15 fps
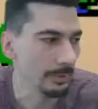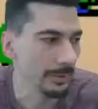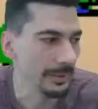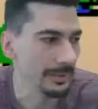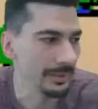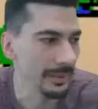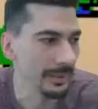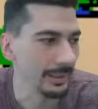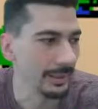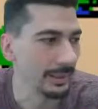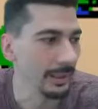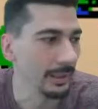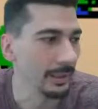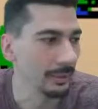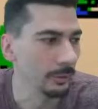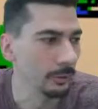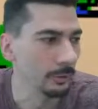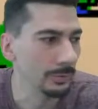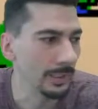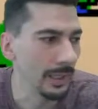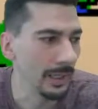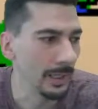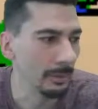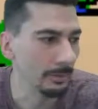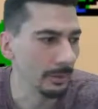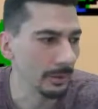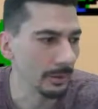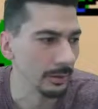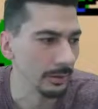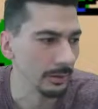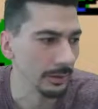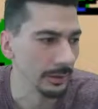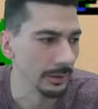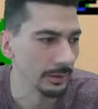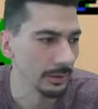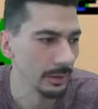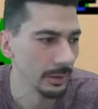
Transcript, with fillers: to be setting in a new tab currently.